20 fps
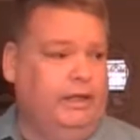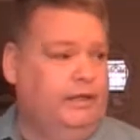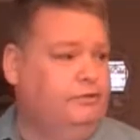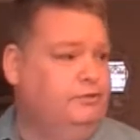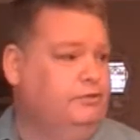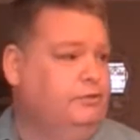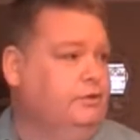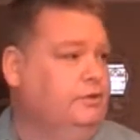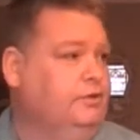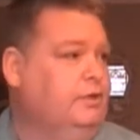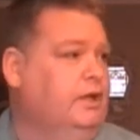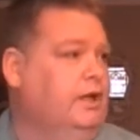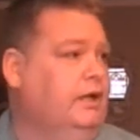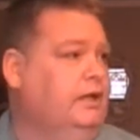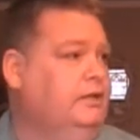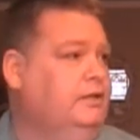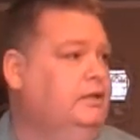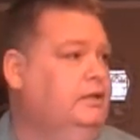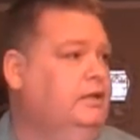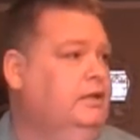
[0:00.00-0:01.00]
extra
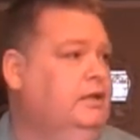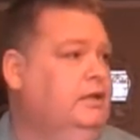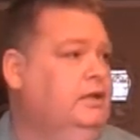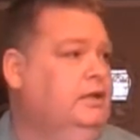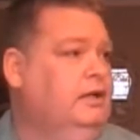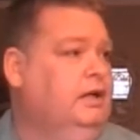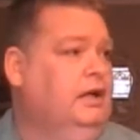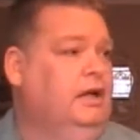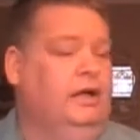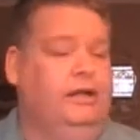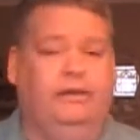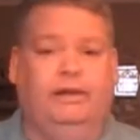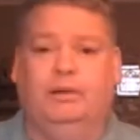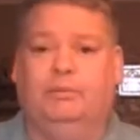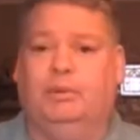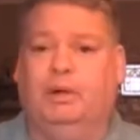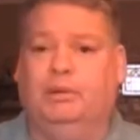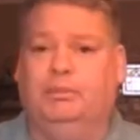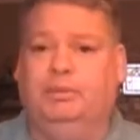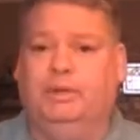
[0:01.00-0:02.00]
lead
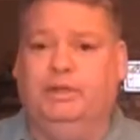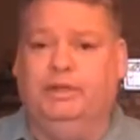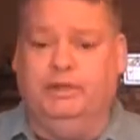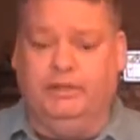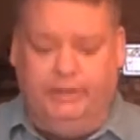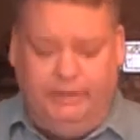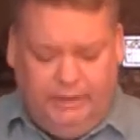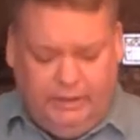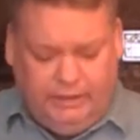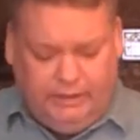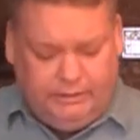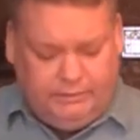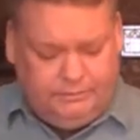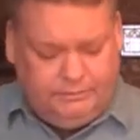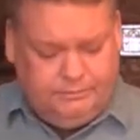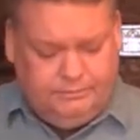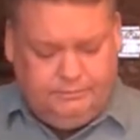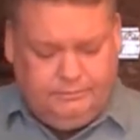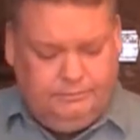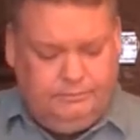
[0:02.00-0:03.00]
that might be in the gun.
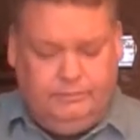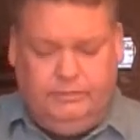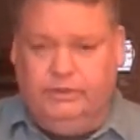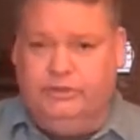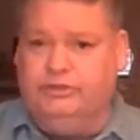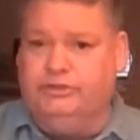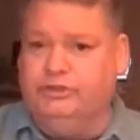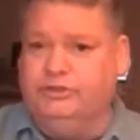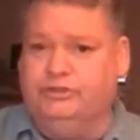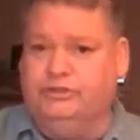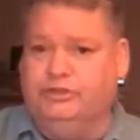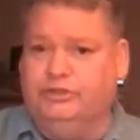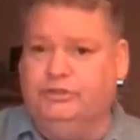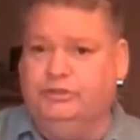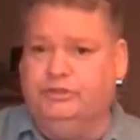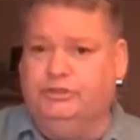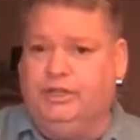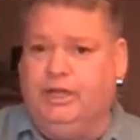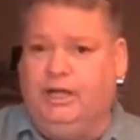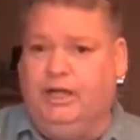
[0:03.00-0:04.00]
it's just
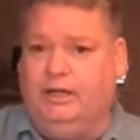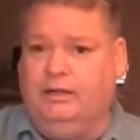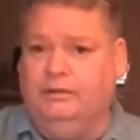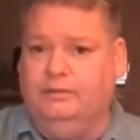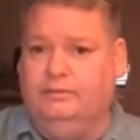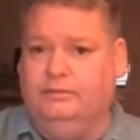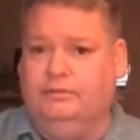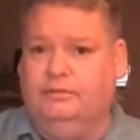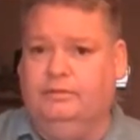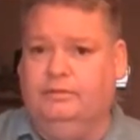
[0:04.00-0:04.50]
single shot.